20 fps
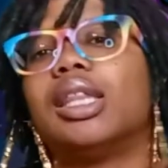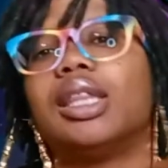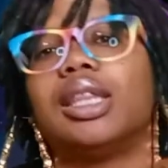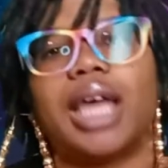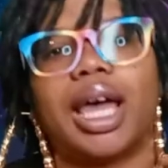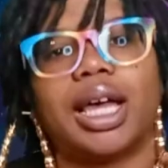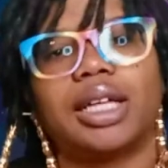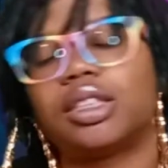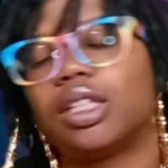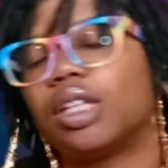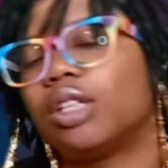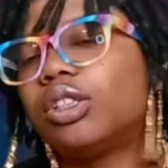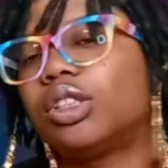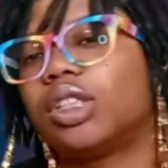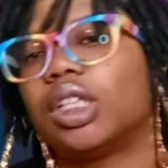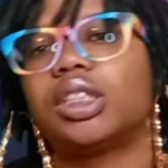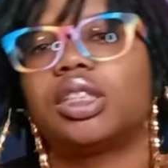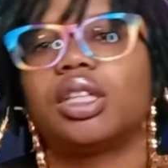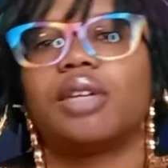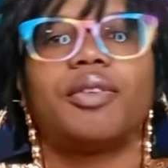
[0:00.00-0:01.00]
that's her
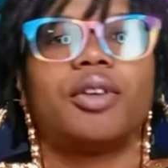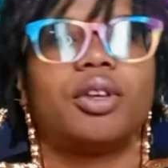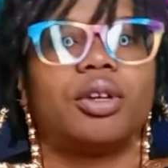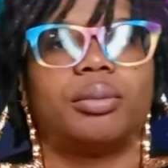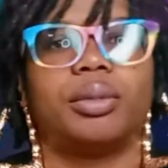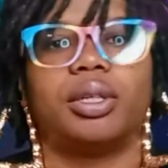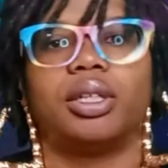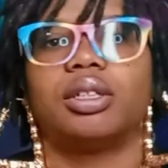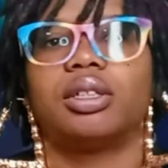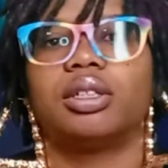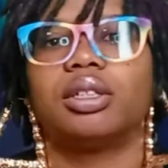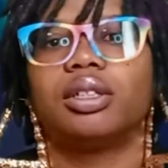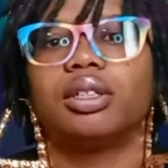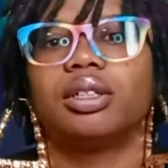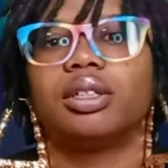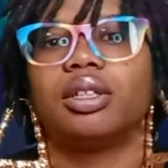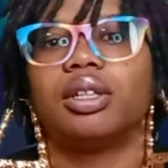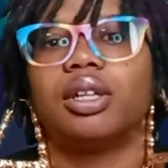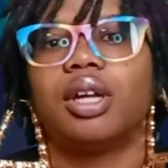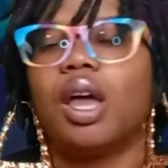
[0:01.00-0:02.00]
sense of humor.
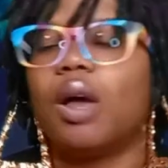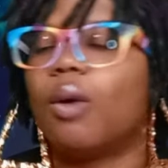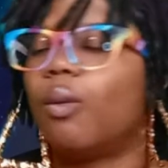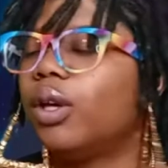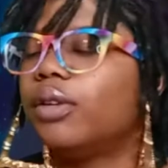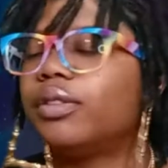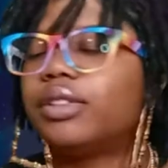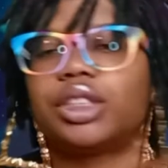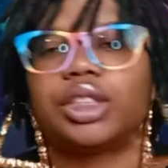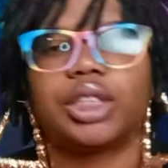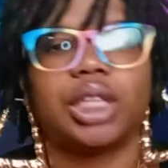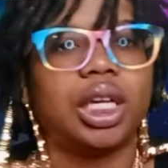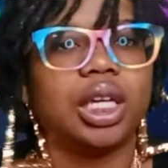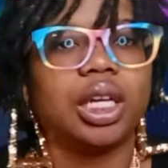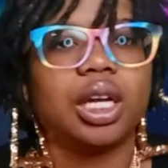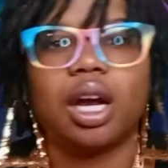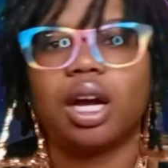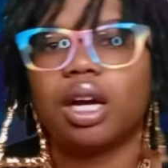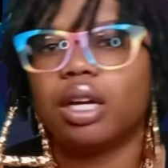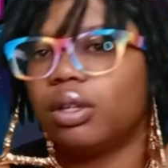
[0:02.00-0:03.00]
We've seen
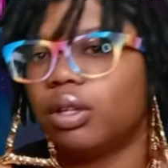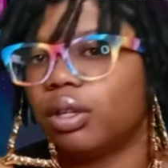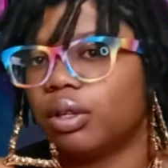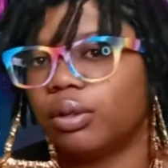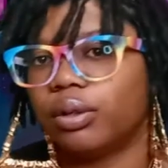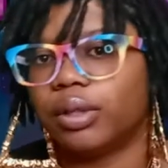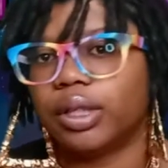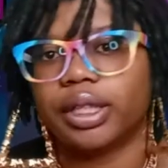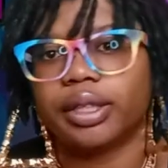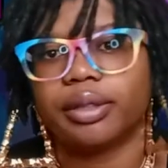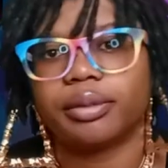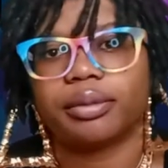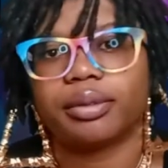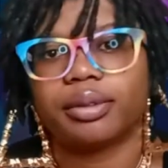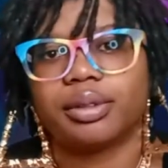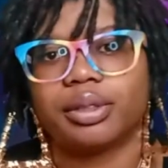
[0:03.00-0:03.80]
her do it.